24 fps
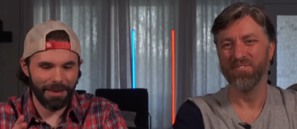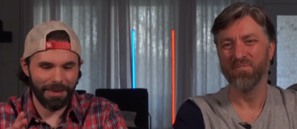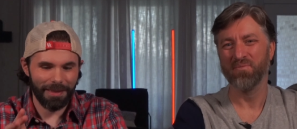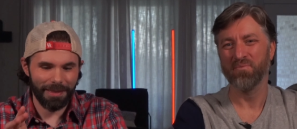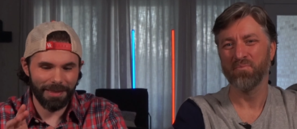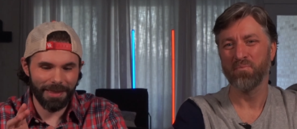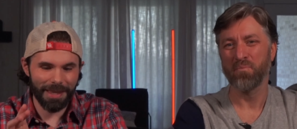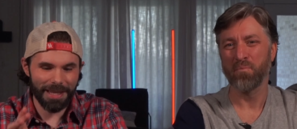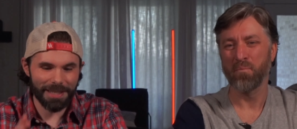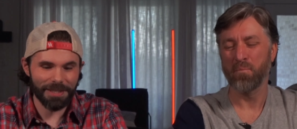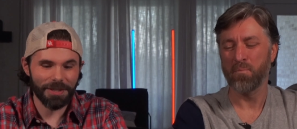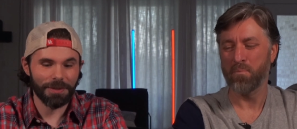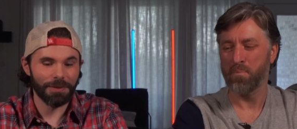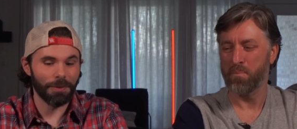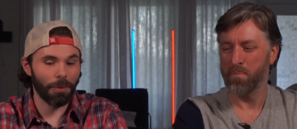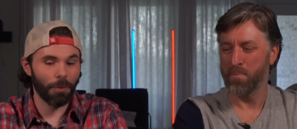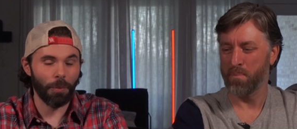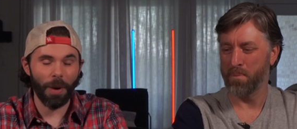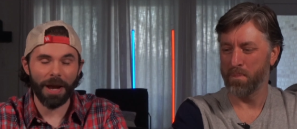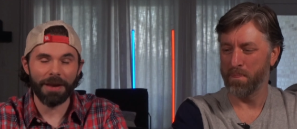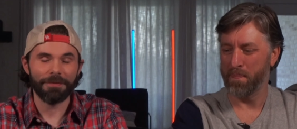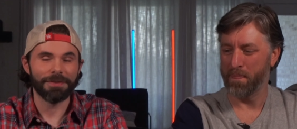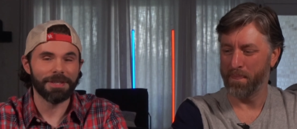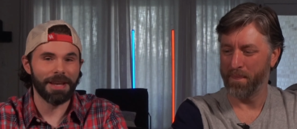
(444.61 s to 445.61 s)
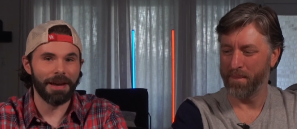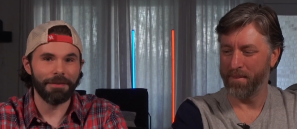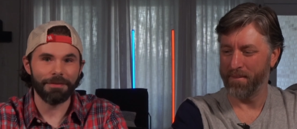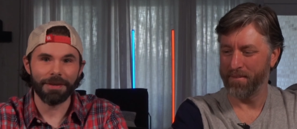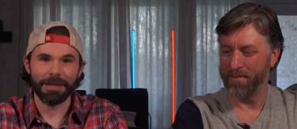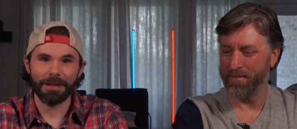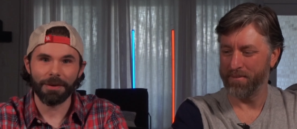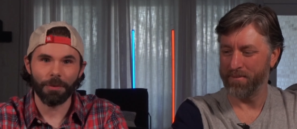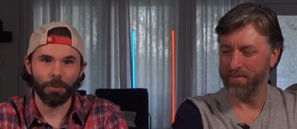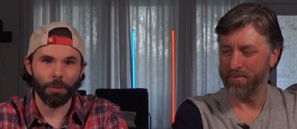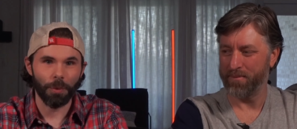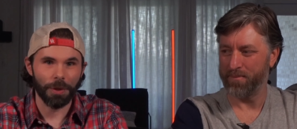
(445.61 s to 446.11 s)
Speaker 1: This Wave
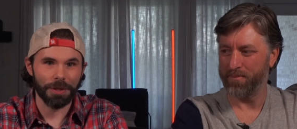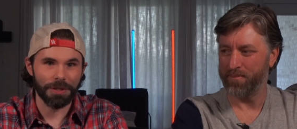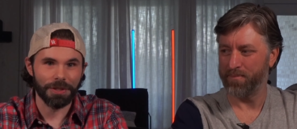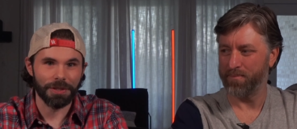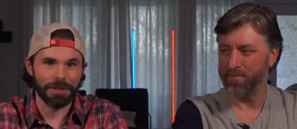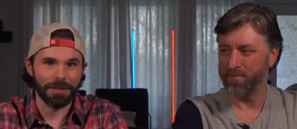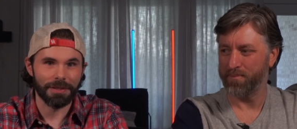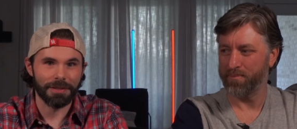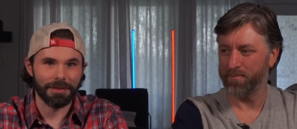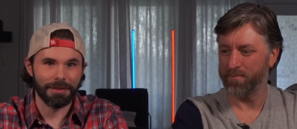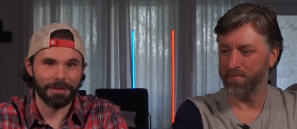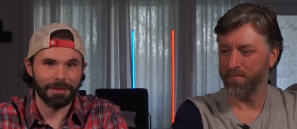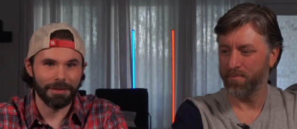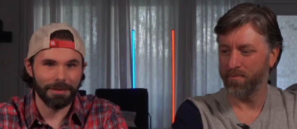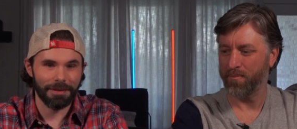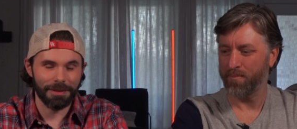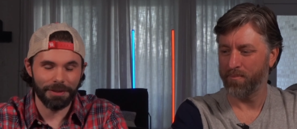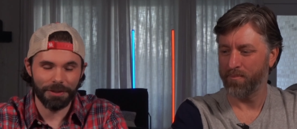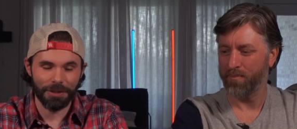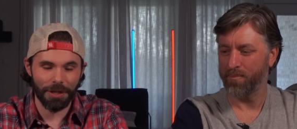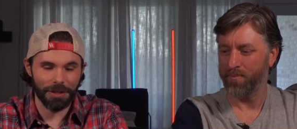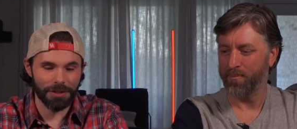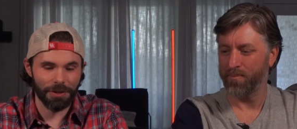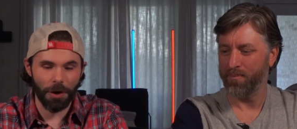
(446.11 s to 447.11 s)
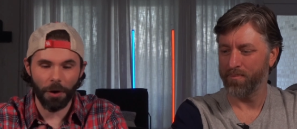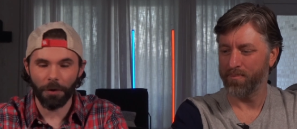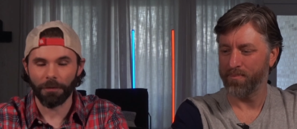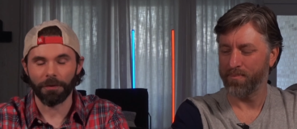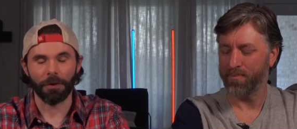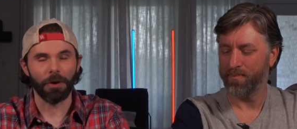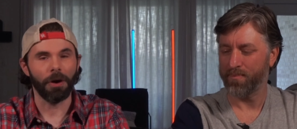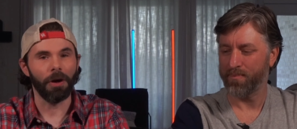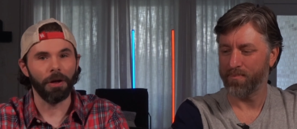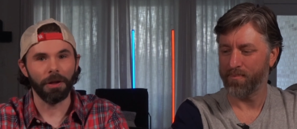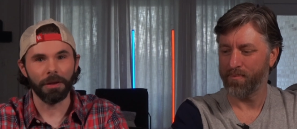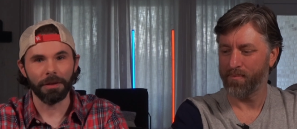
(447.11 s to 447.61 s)
7 was just
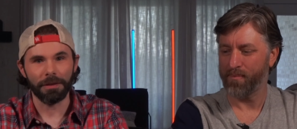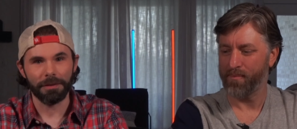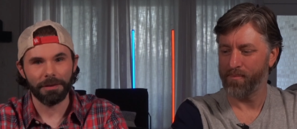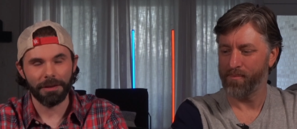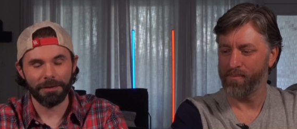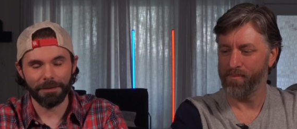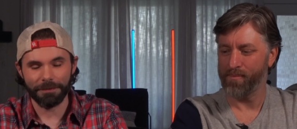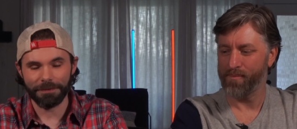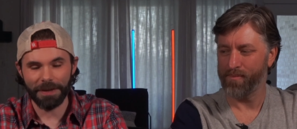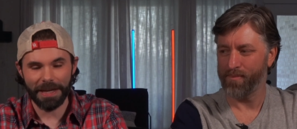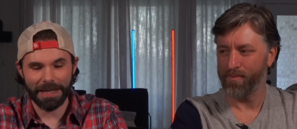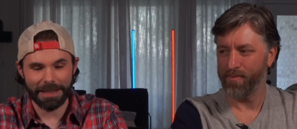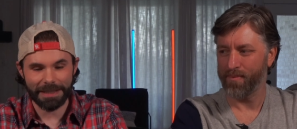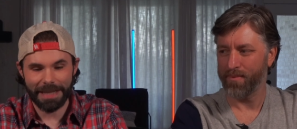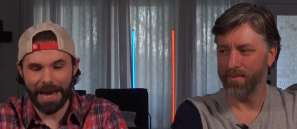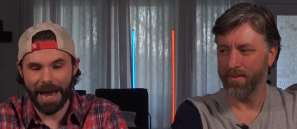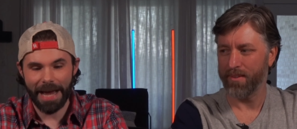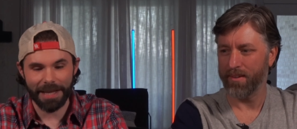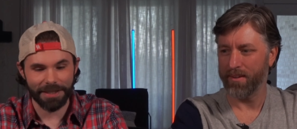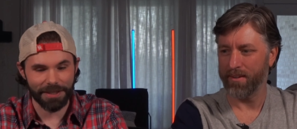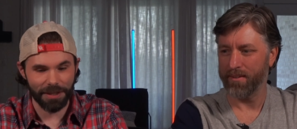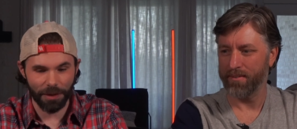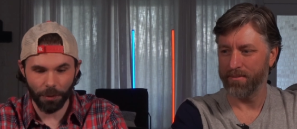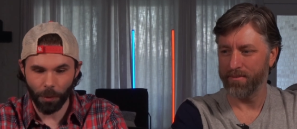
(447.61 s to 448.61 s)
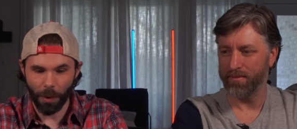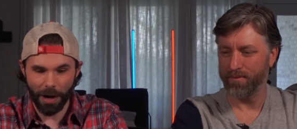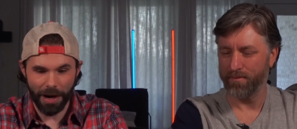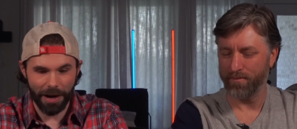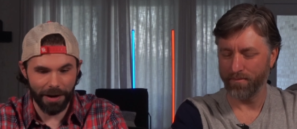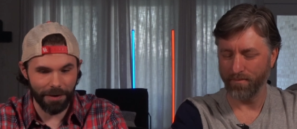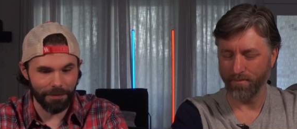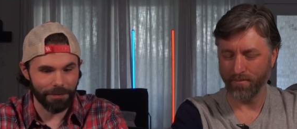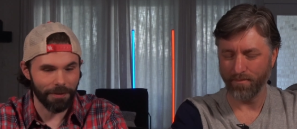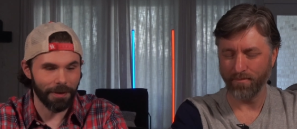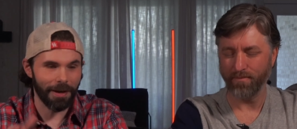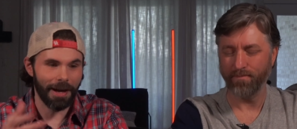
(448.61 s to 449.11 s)
overall a fantastic
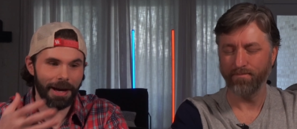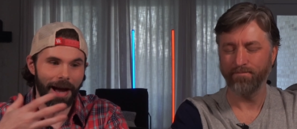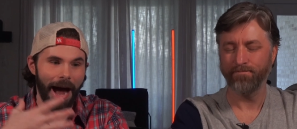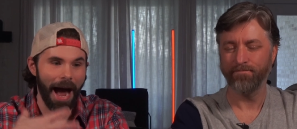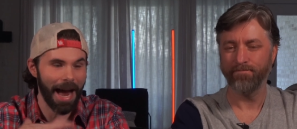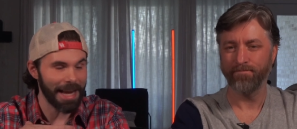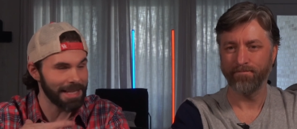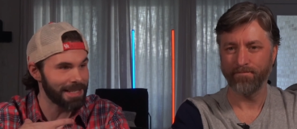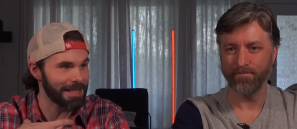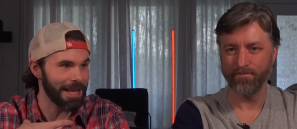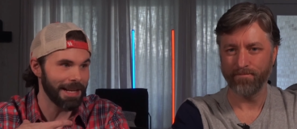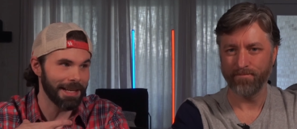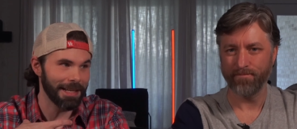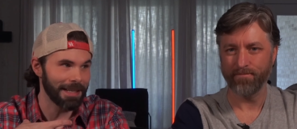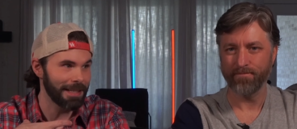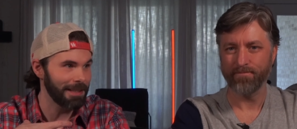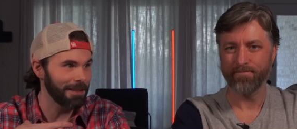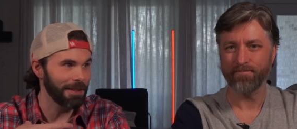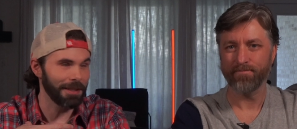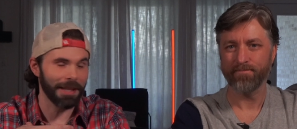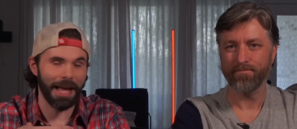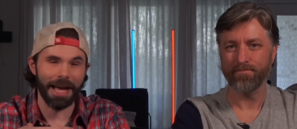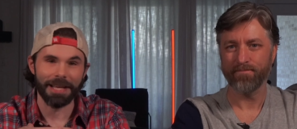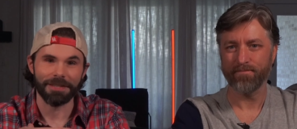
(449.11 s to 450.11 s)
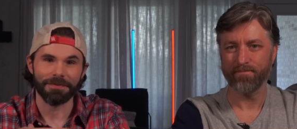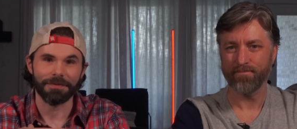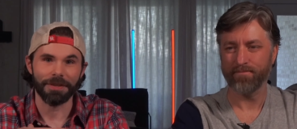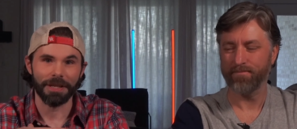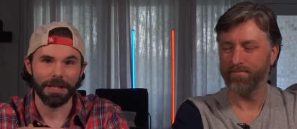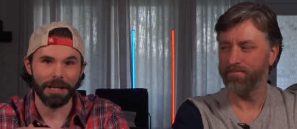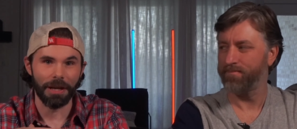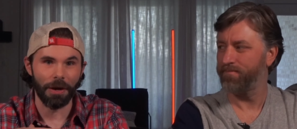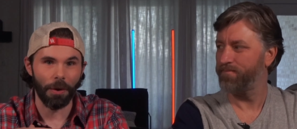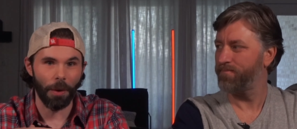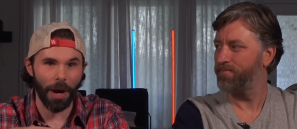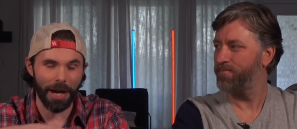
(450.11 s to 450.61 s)
wave. I said it in the last
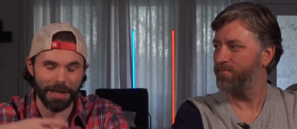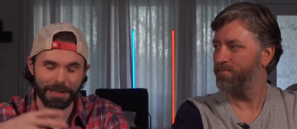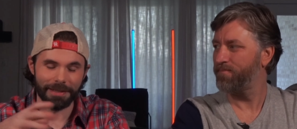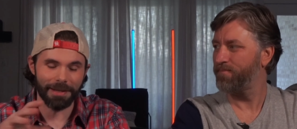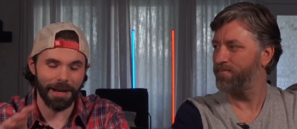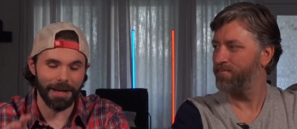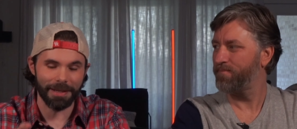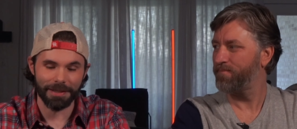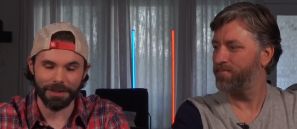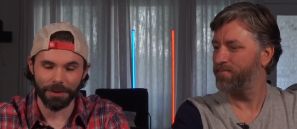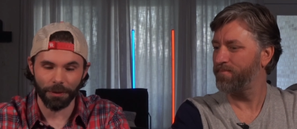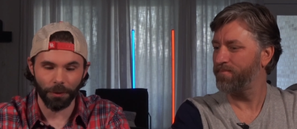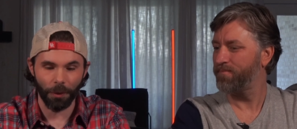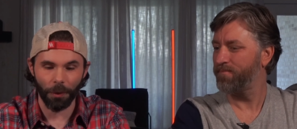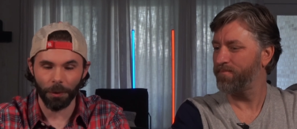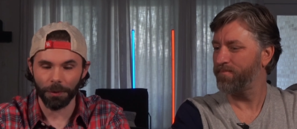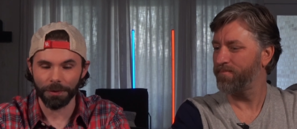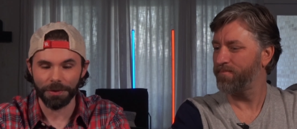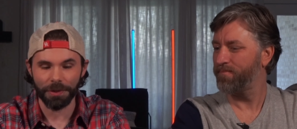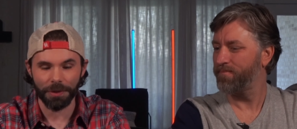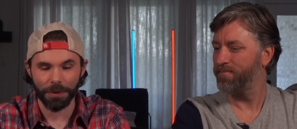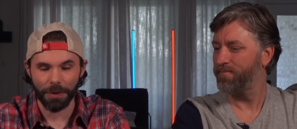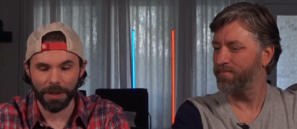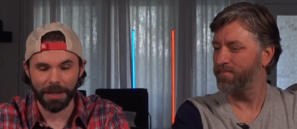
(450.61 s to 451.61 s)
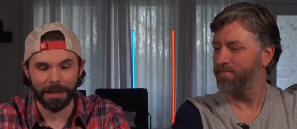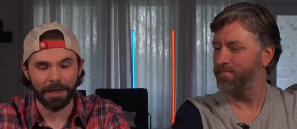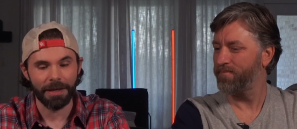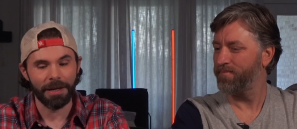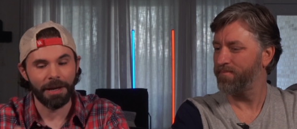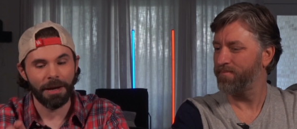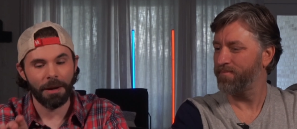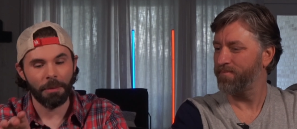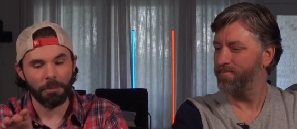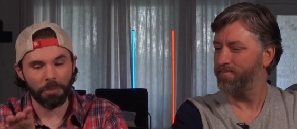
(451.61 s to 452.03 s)
video, I still hold to it.